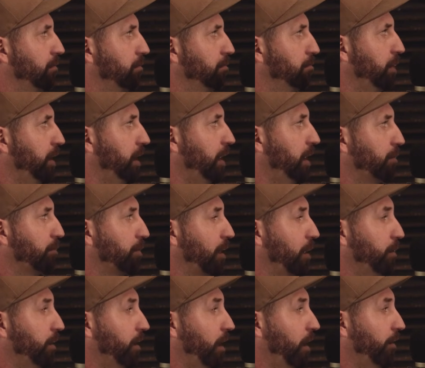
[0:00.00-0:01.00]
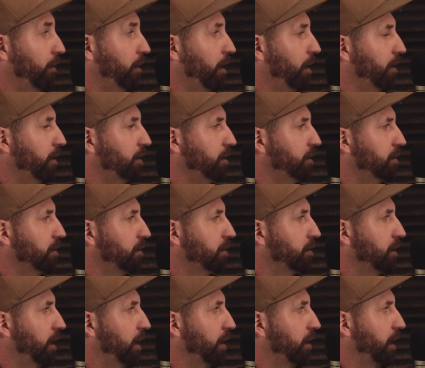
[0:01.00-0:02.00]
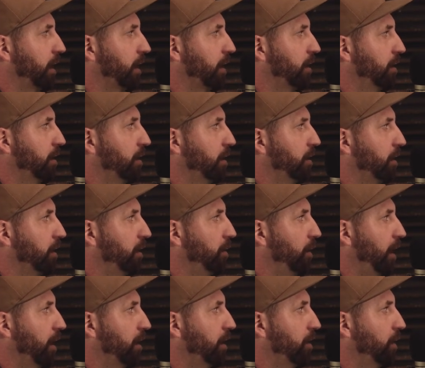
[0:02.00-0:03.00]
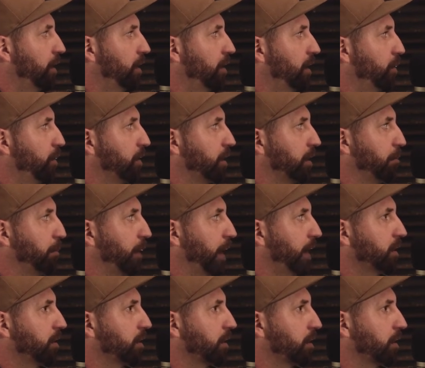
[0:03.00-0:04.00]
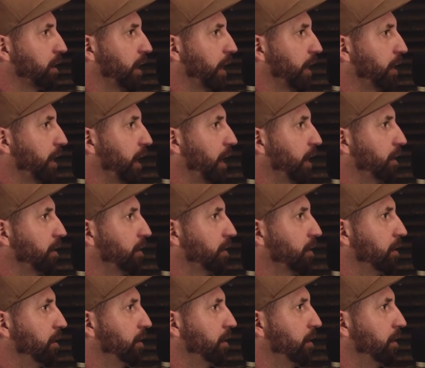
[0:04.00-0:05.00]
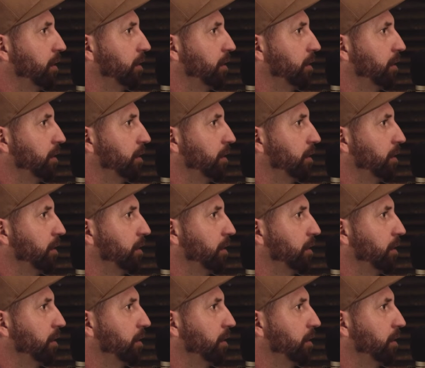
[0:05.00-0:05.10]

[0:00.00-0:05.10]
me and probably other artists is that like you had no idea what the bikes looked like yet. Yeah.